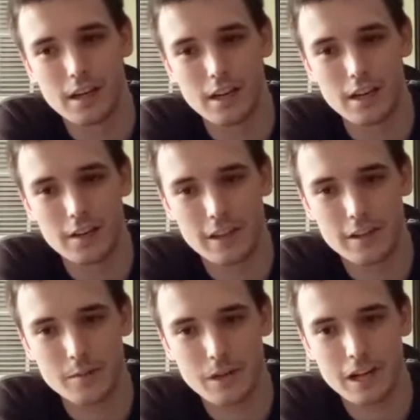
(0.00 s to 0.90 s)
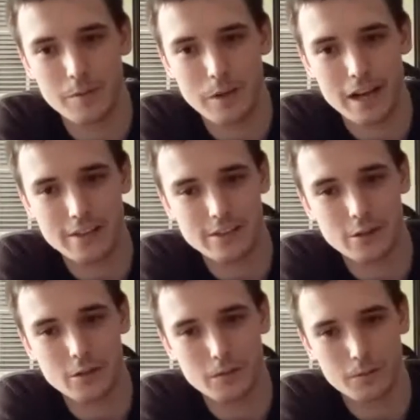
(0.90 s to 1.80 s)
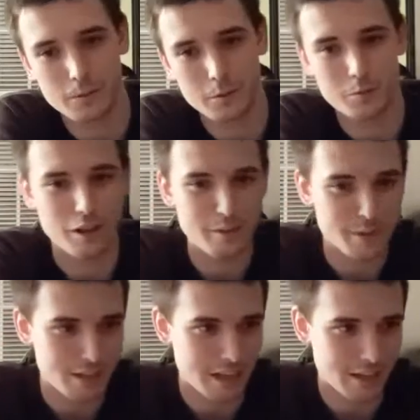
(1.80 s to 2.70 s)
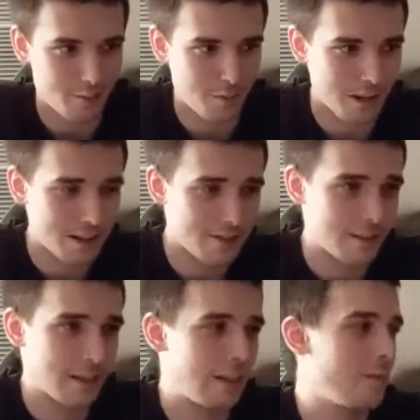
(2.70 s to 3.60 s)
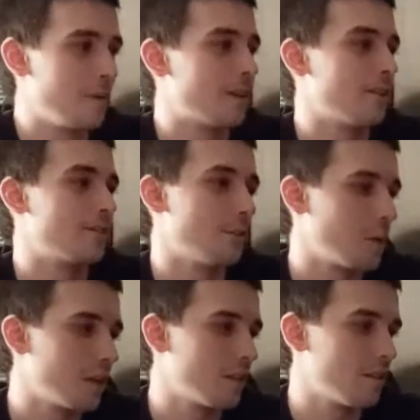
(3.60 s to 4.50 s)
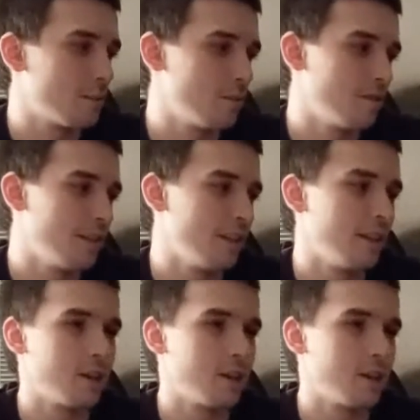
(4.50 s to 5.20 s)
I think my past self would probably be kind of surprised, because going into this movie,